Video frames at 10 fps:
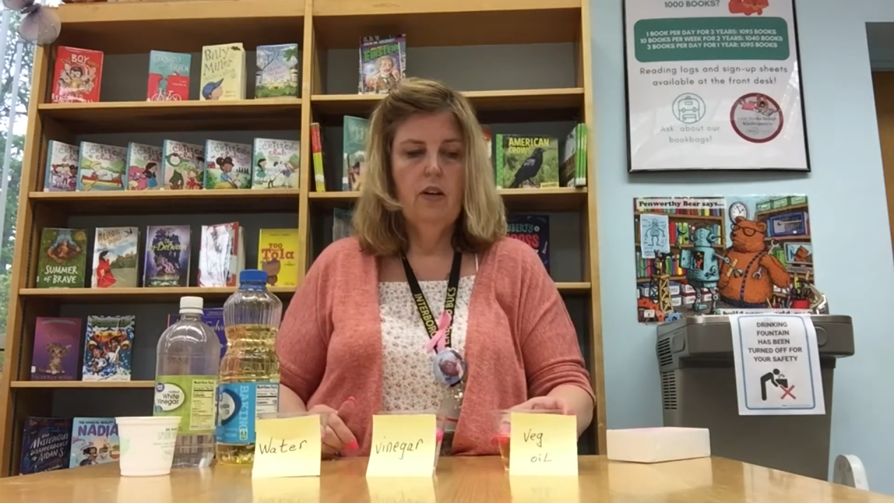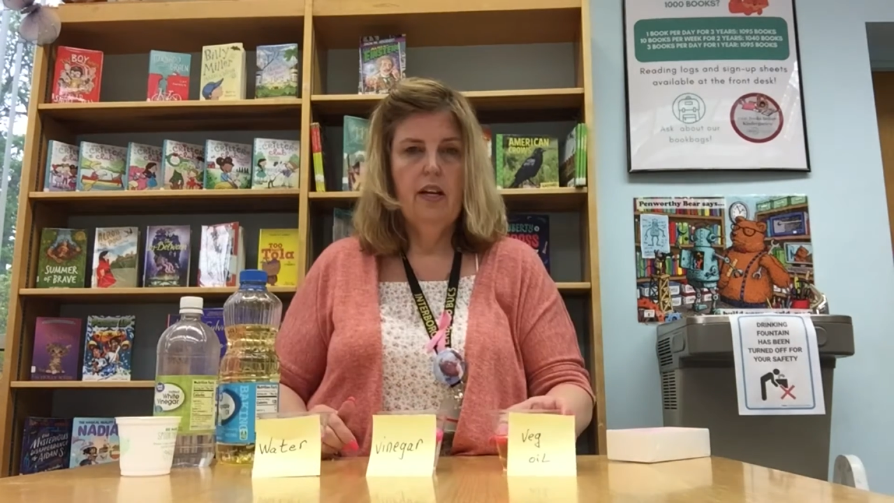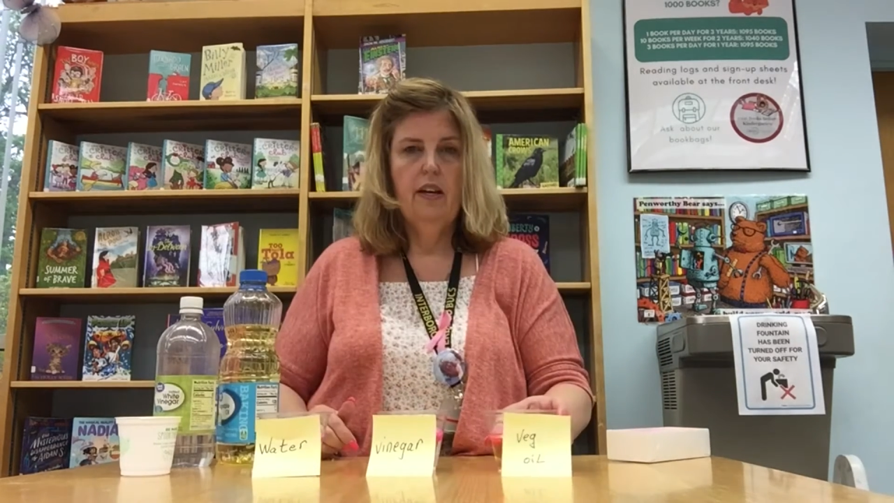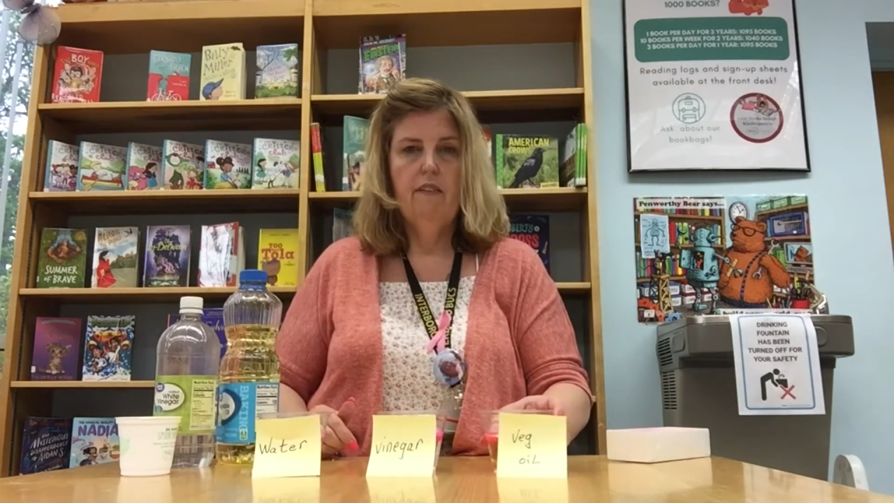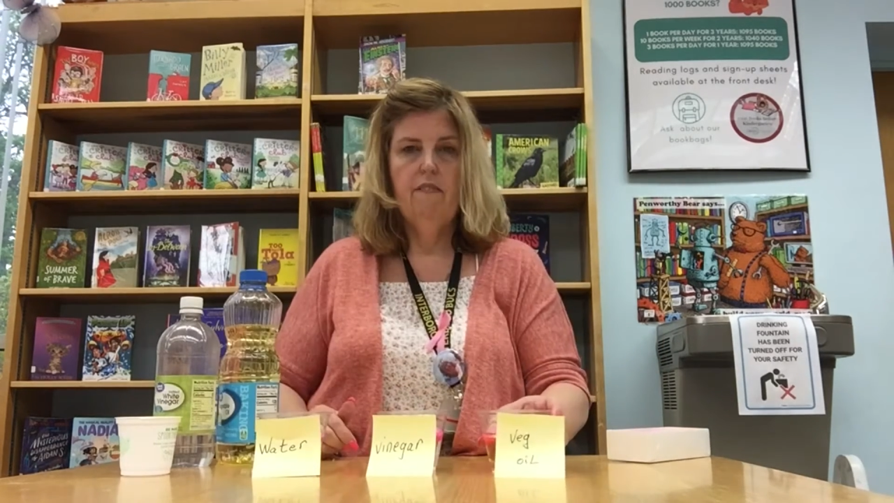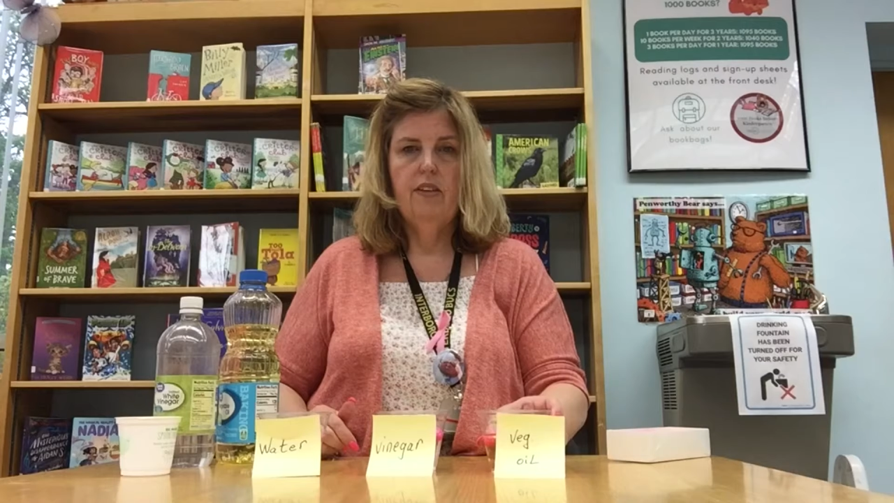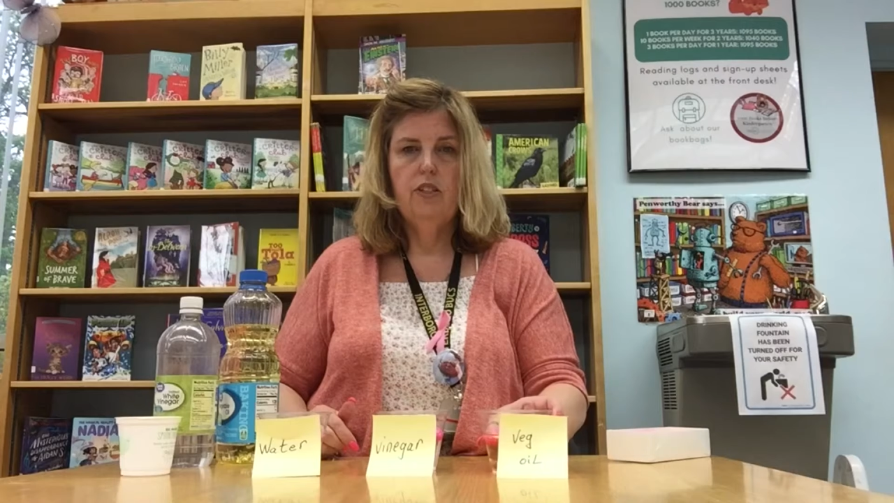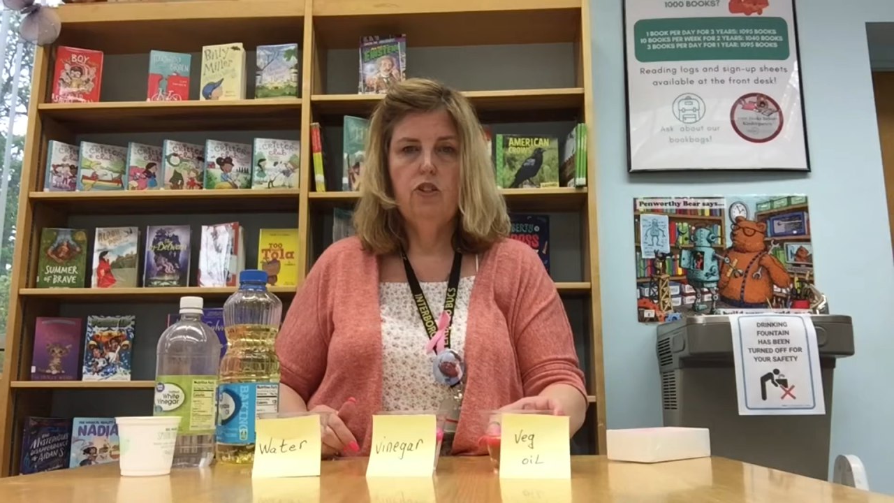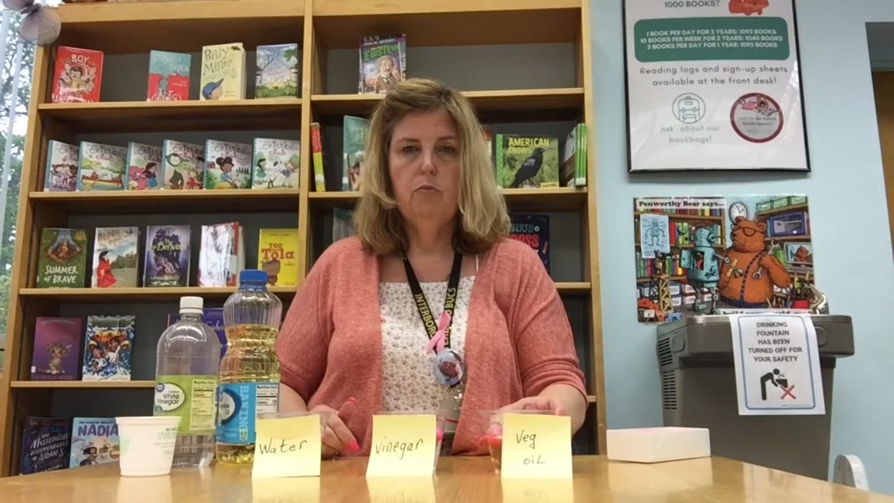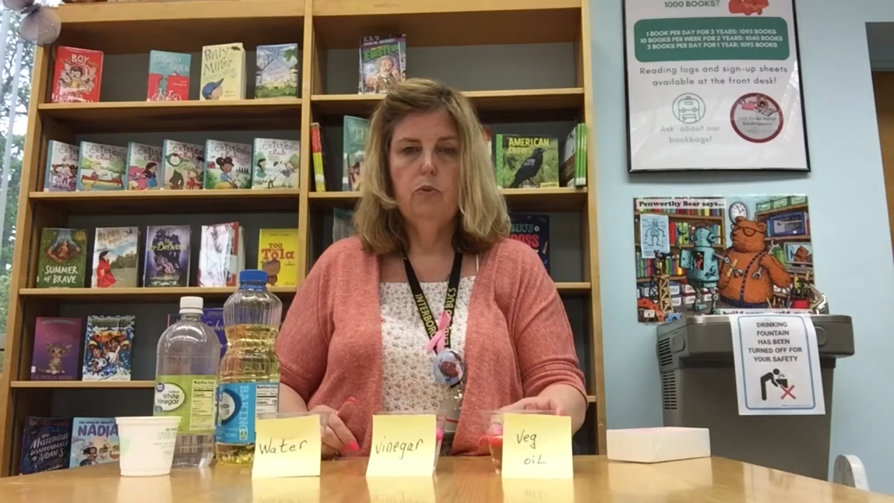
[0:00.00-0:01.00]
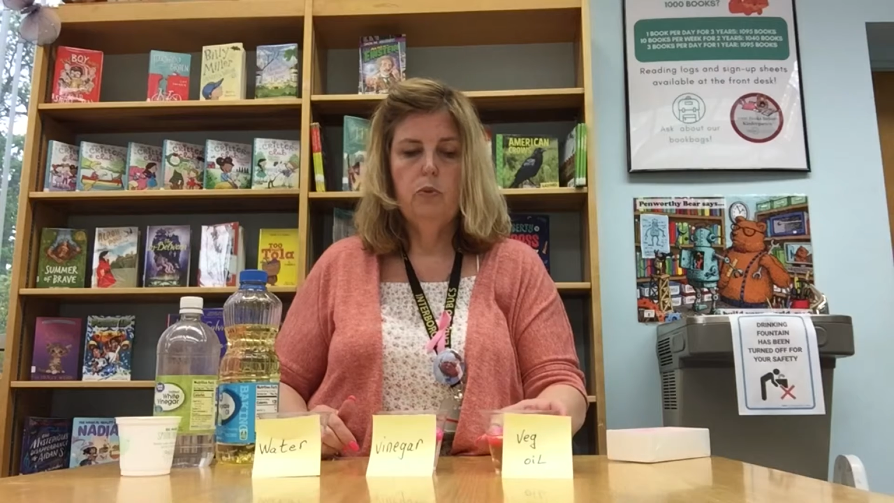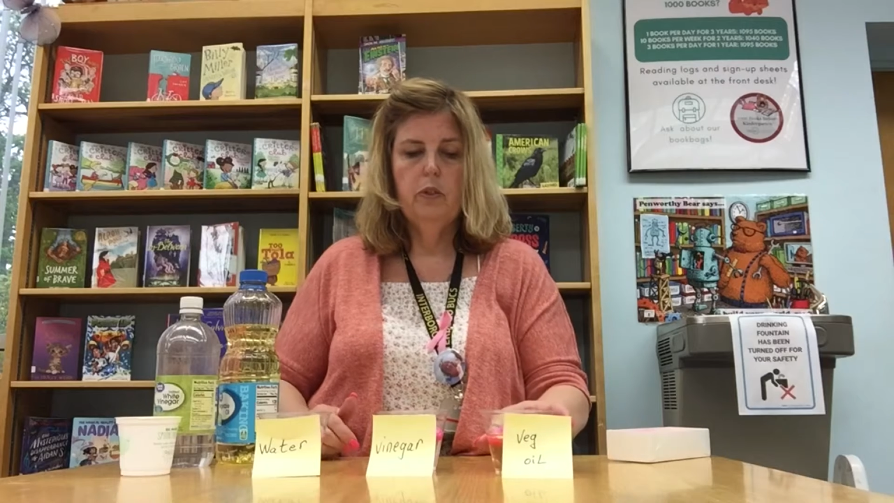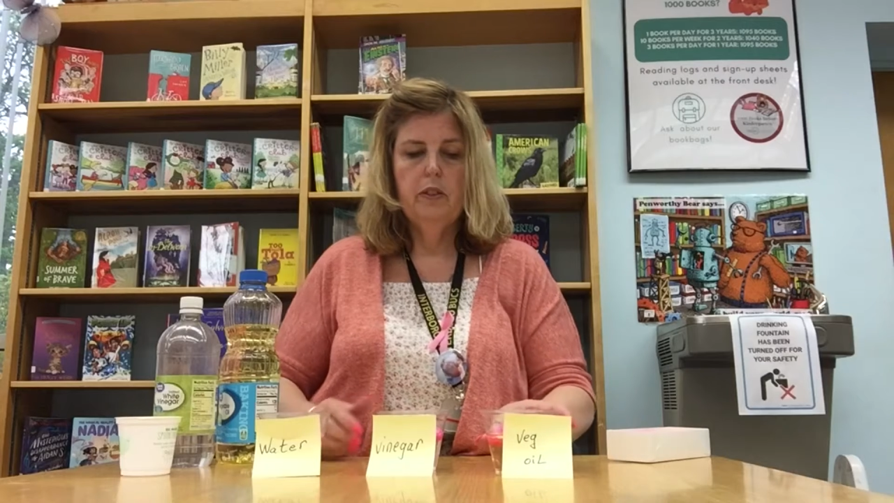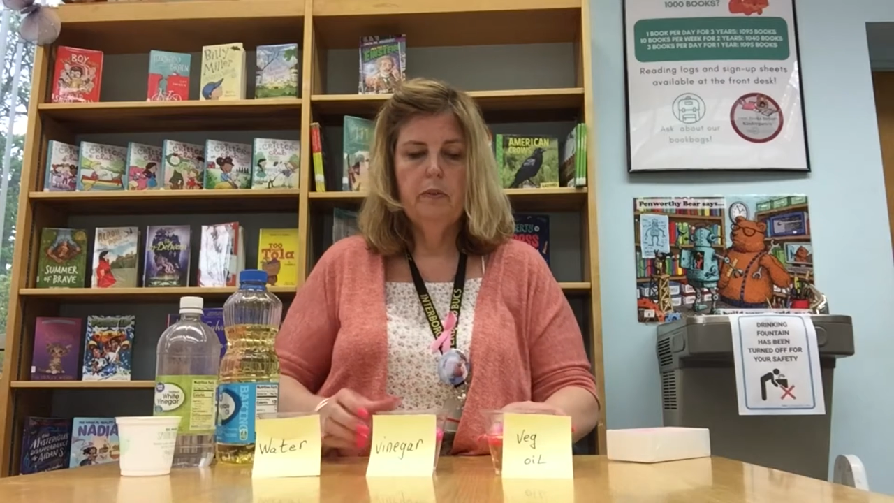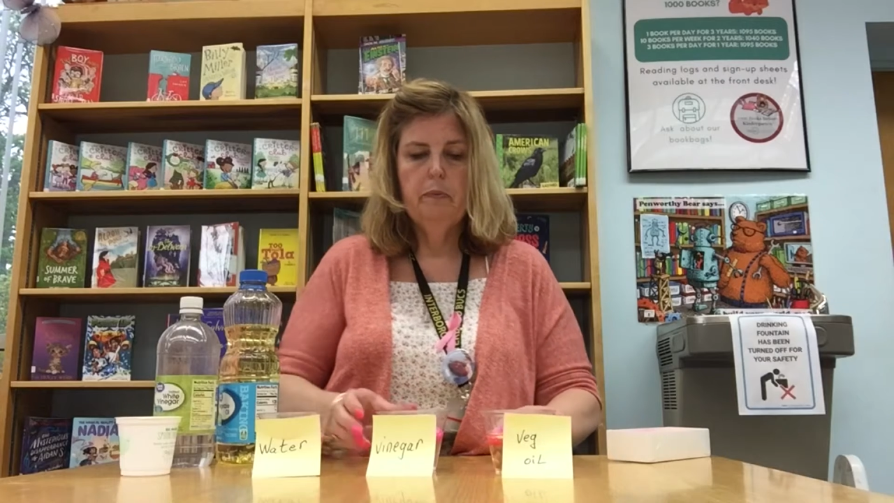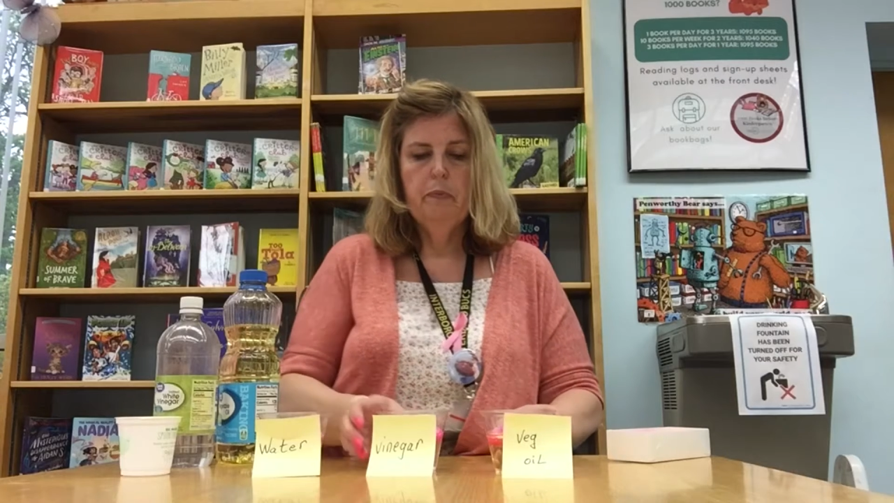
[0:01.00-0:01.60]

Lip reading: I have vegetable oil,